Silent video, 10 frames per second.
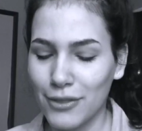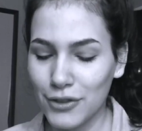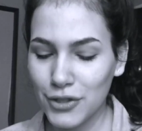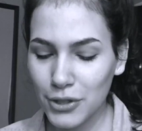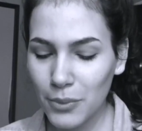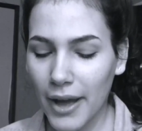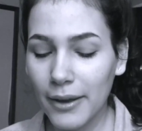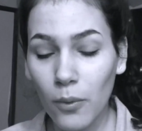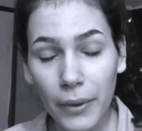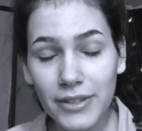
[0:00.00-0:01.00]
The two
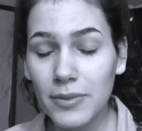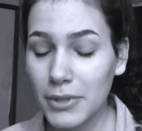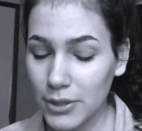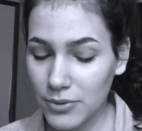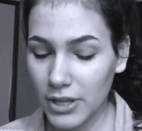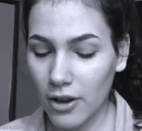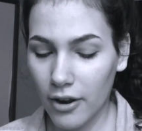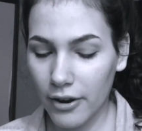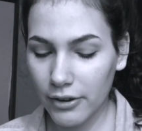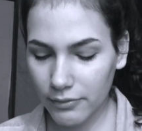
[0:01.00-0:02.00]
I'm going to be using
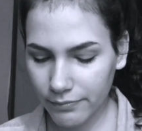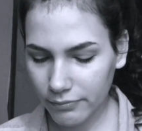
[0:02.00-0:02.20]
are...